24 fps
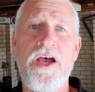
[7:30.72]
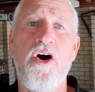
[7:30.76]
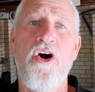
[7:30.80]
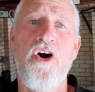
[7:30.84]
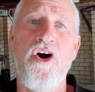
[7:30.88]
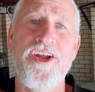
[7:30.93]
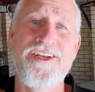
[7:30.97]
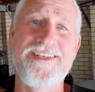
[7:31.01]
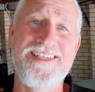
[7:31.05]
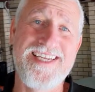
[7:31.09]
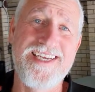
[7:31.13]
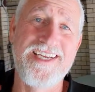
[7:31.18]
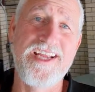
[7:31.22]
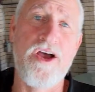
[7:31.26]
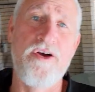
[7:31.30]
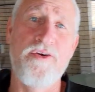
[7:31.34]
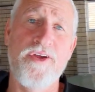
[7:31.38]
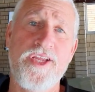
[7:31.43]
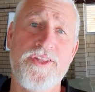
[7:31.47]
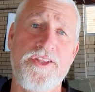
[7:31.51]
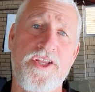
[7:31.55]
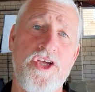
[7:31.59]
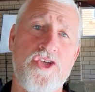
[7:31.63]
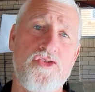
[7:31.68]
I did go and
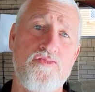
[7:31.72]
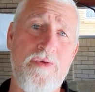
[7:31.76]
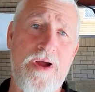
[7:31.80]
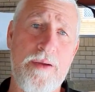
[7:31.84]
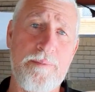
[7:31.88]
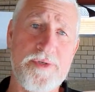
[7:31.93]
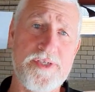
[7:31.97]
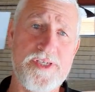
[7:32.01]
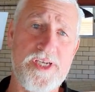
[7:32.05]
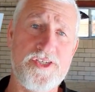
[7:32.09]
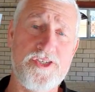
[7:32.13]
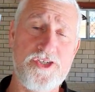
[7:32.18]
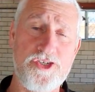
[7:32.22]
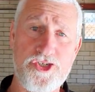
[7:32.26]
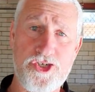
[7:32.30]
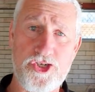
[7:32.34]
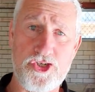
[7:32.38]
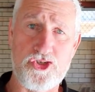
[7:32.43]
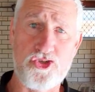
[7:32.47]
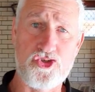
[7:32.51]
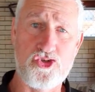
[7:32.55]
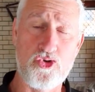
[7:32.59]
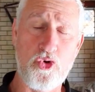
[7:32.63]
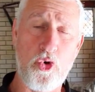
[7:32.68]
get those rubbers as you
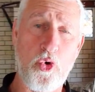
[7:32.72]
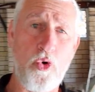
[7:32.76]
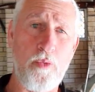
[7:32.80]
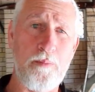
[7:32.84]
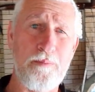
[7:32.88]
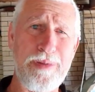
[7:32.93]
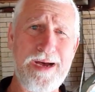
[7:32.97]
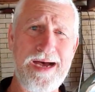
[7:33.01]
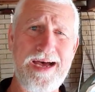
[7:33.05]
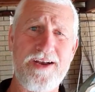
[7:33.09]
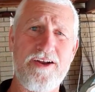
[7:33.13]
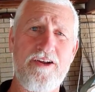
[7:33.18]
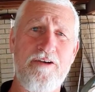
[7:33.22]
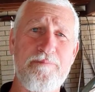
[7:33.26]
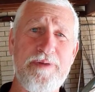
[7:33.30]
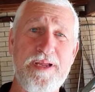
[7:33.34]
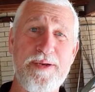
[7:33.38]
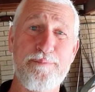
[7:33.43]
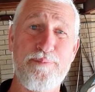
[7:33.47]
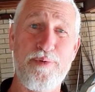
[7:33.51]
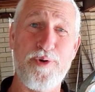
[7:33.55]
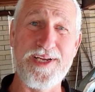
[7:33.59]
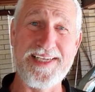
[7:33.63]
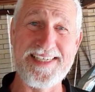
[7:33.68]
just saw, but I've
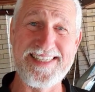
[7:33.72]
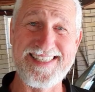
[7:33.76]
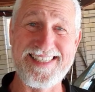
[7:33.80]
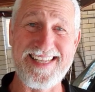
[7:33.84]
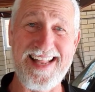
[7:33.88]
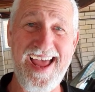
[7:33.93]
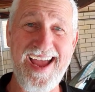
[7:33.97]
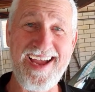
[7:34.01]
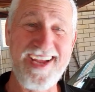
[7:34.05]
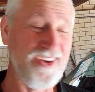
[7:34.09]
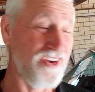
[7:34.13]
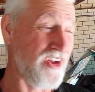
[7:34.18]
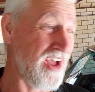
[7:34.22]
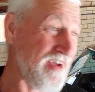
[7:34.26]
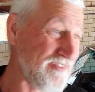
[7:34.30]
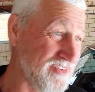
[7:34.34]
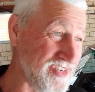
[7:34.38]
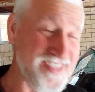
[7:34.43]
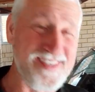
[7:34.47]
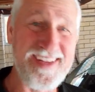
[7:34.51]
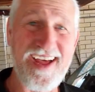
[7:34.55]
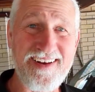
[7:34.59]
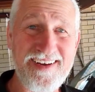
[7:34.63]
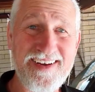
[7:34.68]
been pretty slack and I
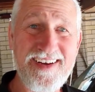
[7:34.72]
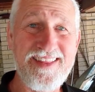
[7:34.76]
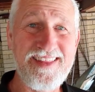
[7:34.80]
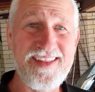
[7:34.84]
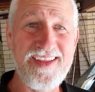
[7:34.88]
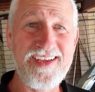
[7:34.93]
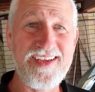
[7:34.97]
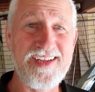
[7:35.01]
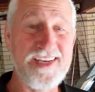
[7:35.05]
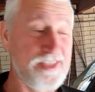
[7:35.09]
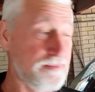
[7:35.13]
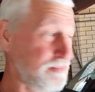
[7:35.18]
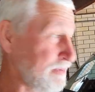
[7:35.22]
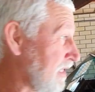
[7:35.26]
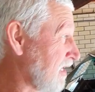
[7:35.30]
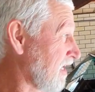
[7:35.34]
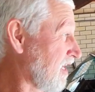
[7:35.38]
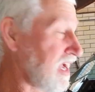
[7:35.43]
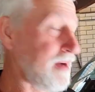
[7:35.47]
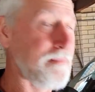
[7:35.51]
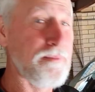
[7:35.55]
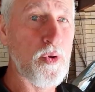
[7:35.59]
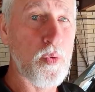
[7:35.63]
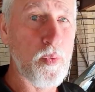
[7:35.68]
haven't done anything, and it's been a
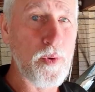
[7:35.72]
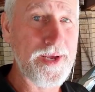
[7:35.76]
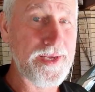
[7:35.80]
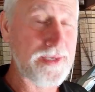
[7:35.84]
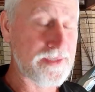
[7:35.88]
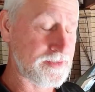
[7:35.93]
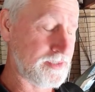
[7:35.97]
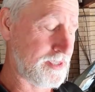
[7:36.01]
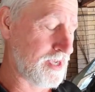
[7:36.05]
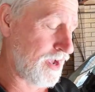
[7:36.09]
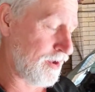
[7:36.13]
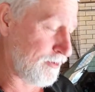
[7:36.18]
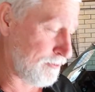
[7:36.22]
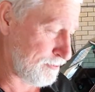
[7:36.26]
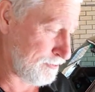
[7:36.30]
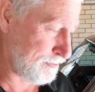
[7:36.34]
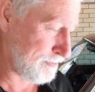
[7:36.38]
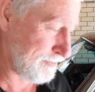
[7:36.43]
couple of weeks, so